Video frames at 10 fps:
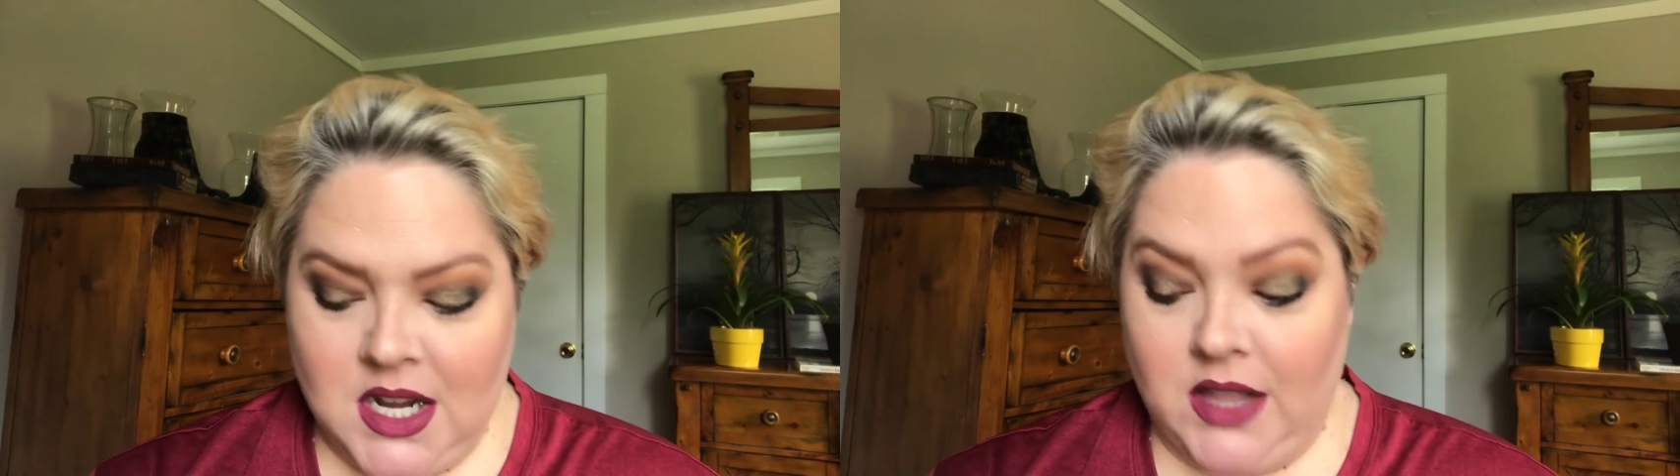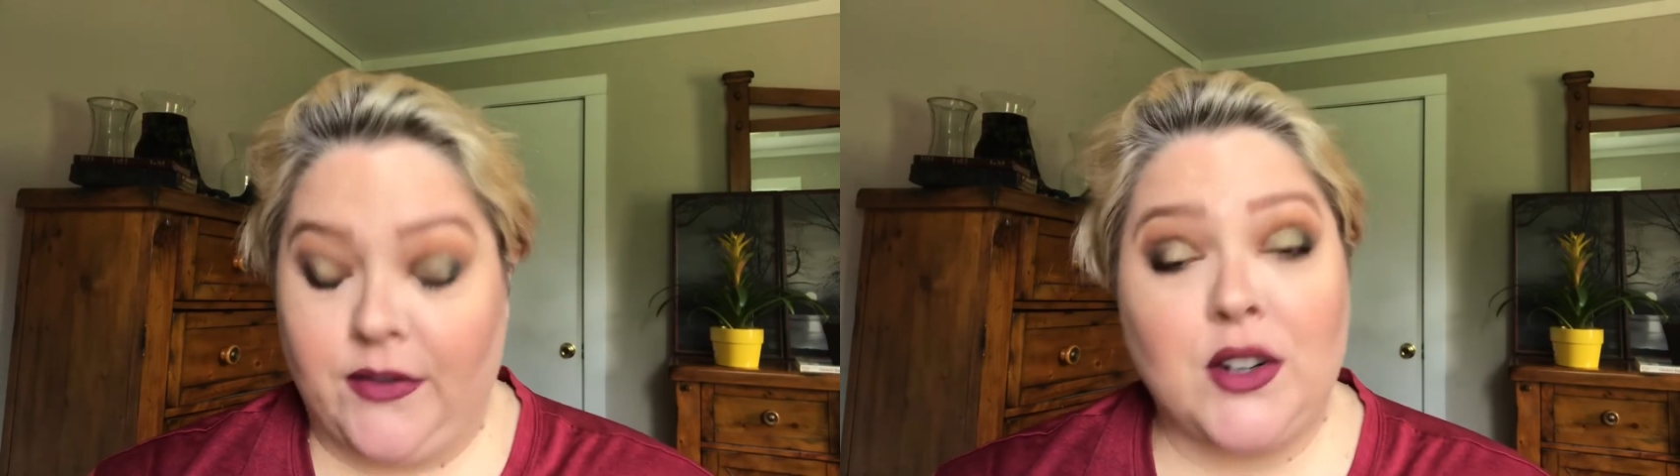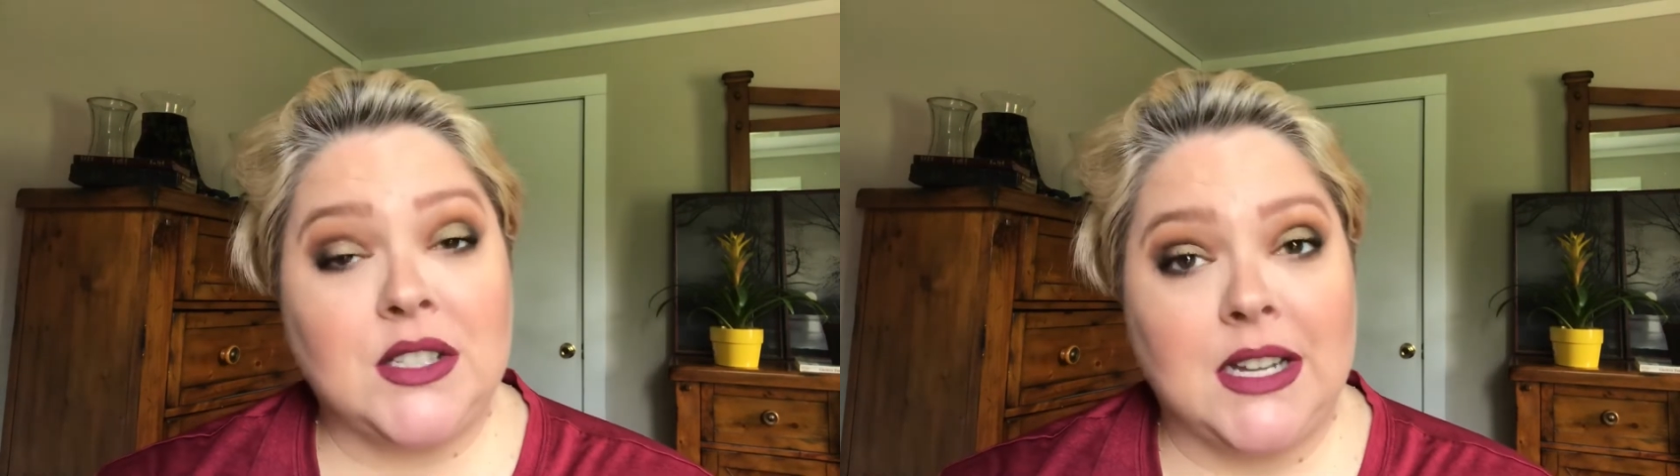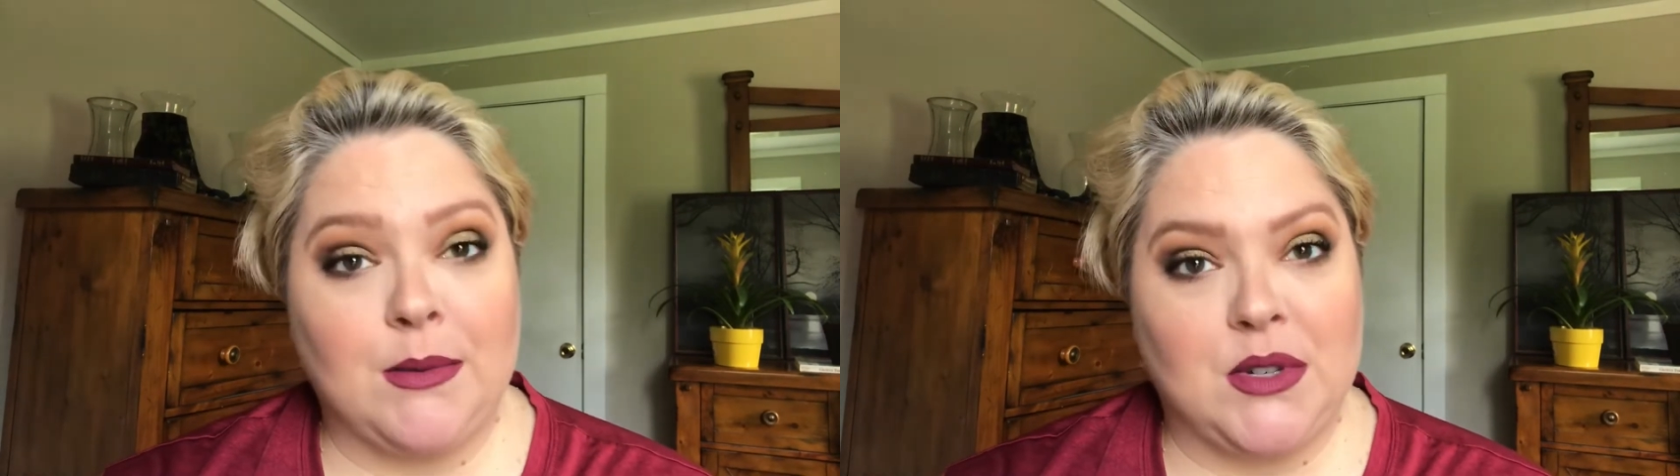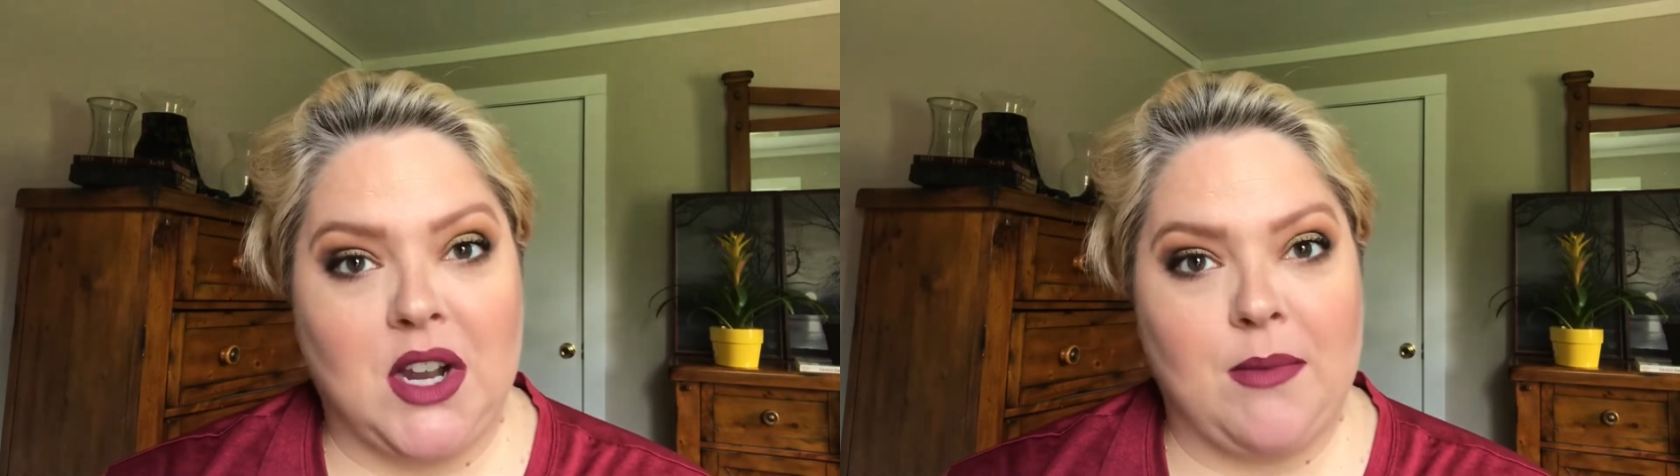And the first thing I'm
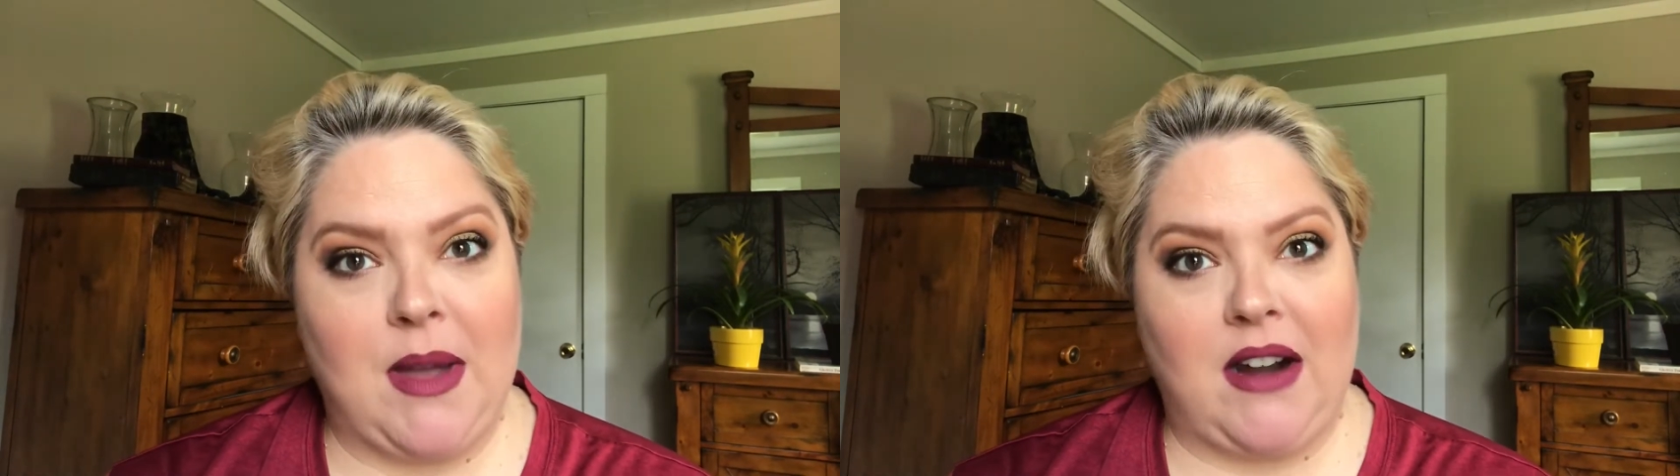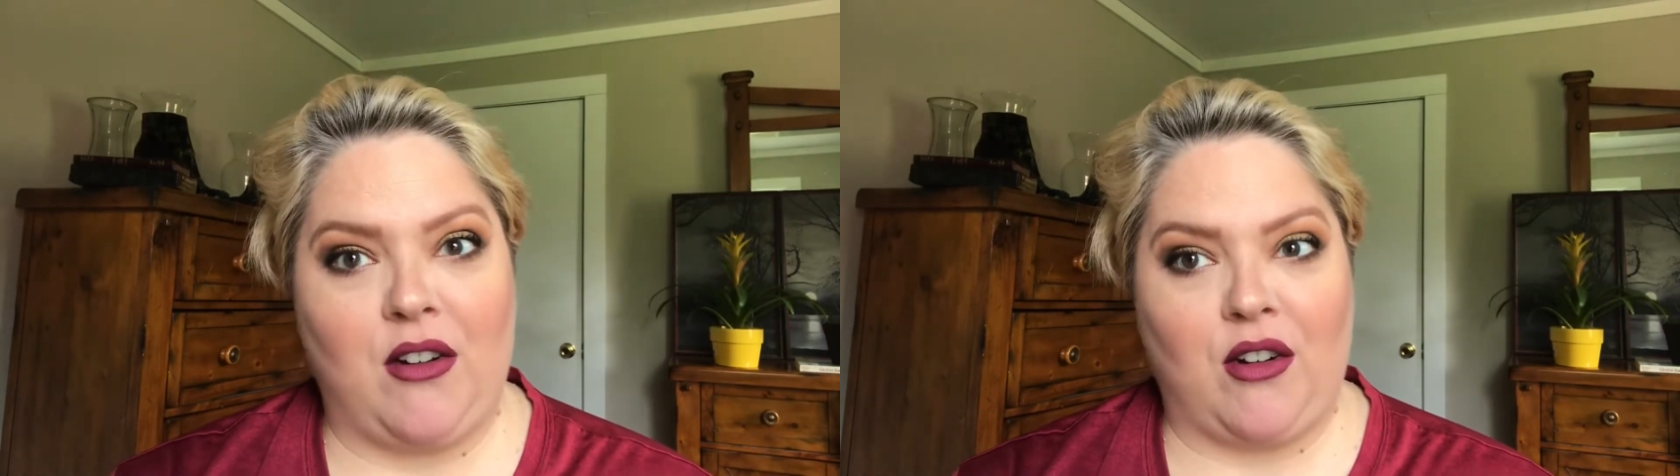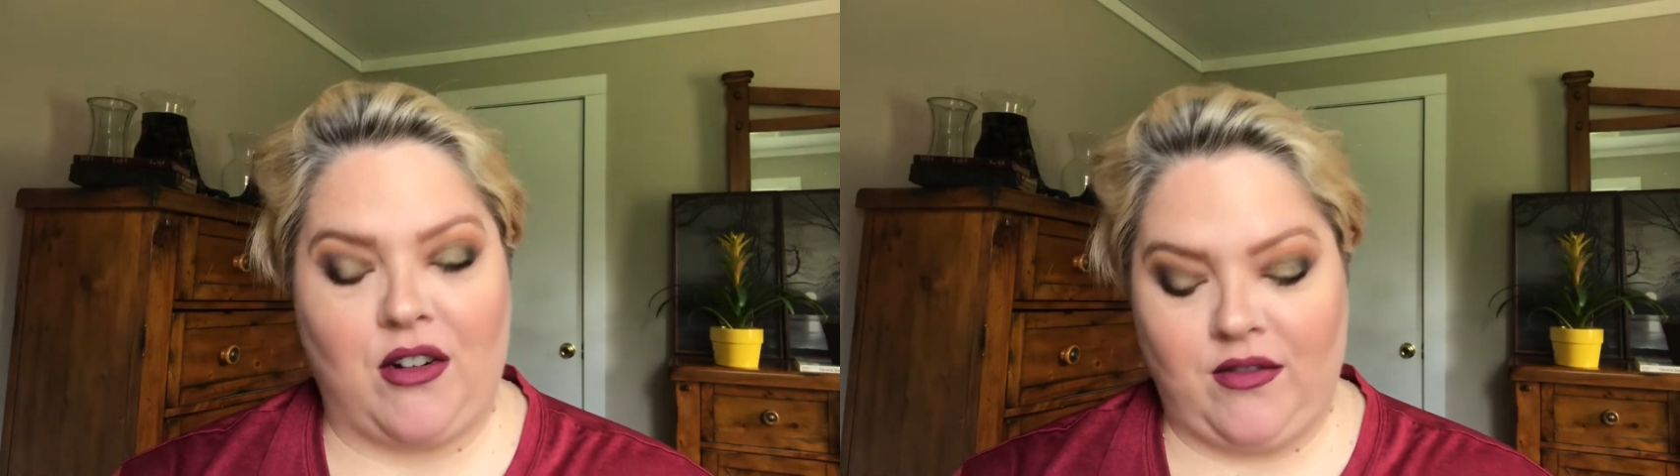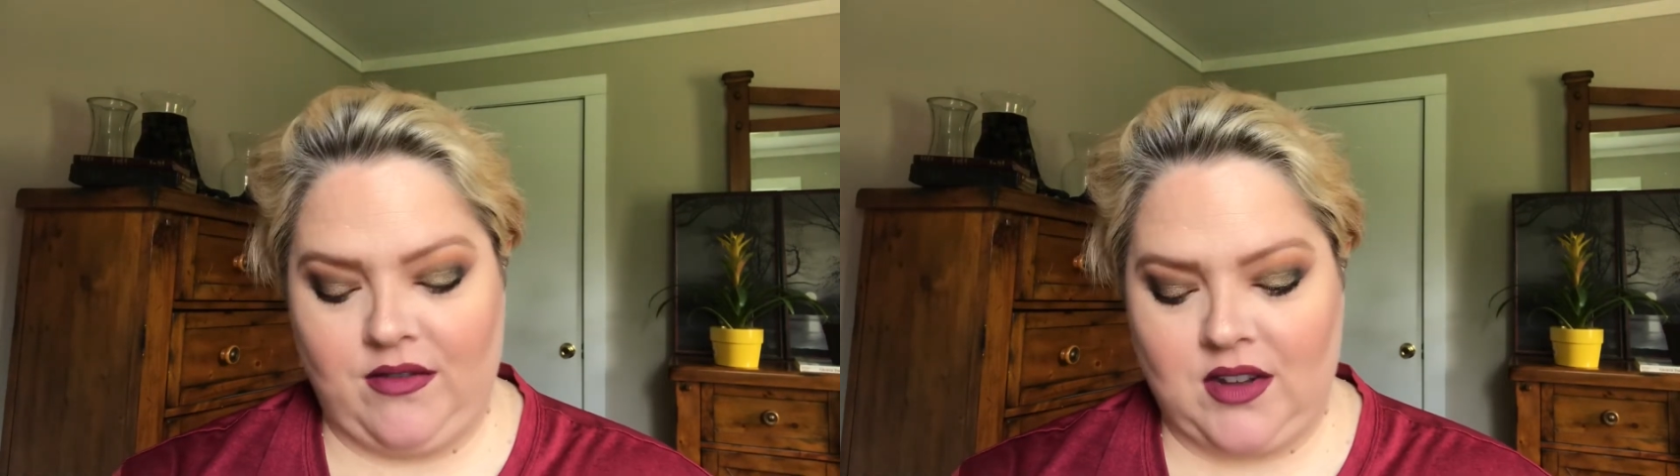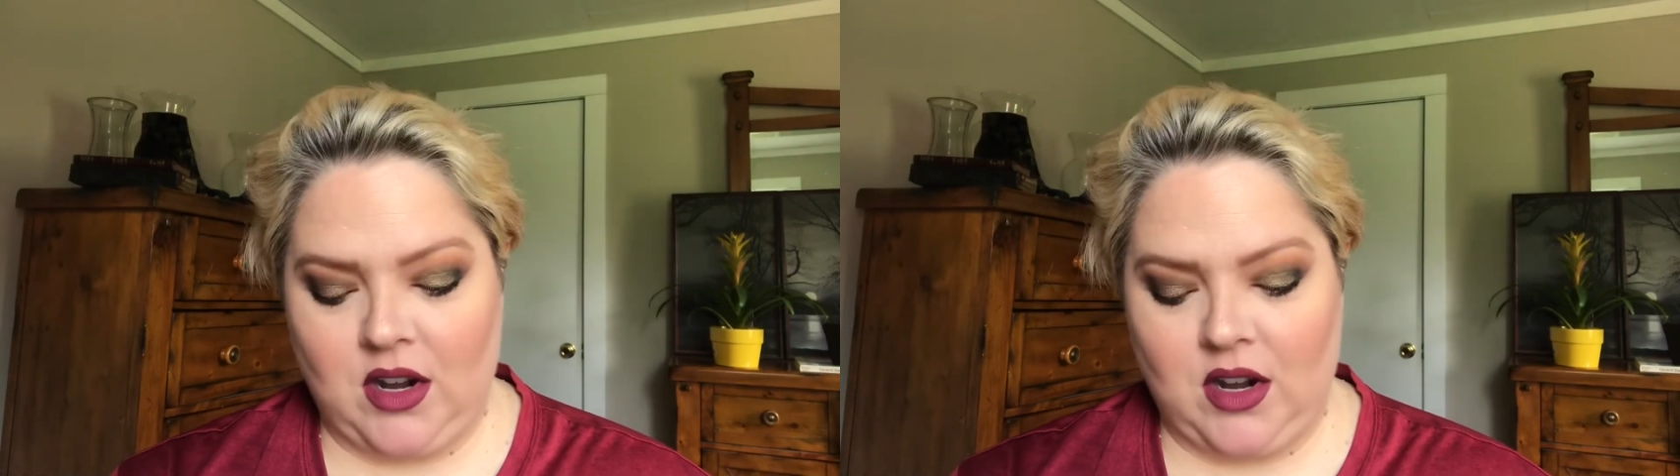going to talk about are